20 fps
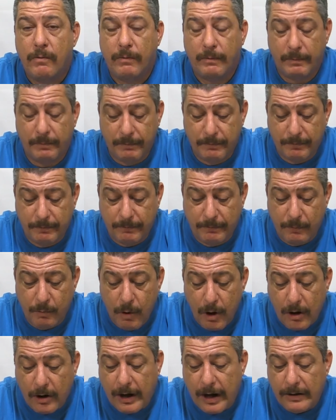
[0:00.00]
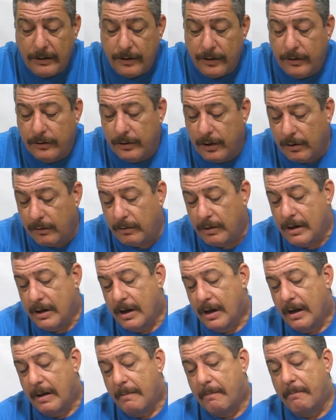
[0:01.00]
What can you do?
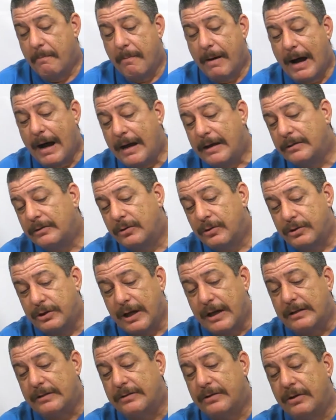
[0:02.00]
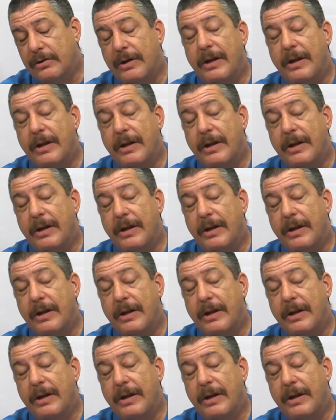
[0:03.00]
My suggestion,